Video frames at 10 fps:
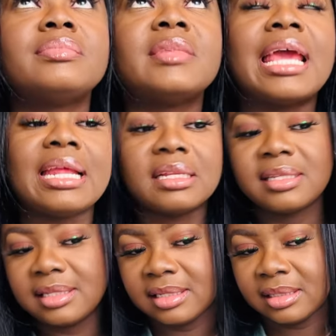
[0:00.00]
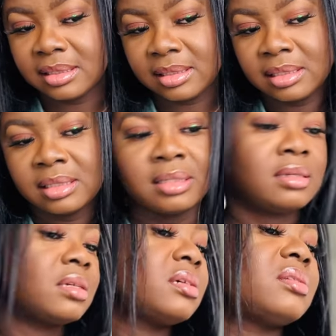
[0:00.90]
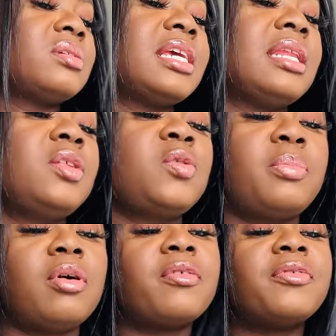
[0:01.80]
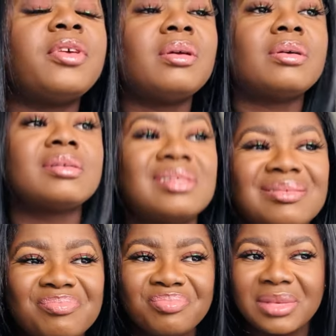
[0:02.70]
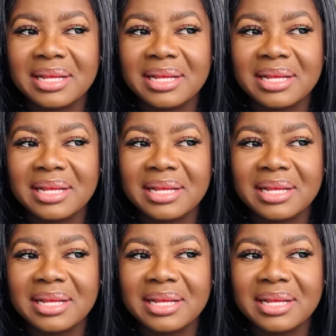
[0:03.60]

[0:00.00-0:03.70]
ends, so they're a little puffy because I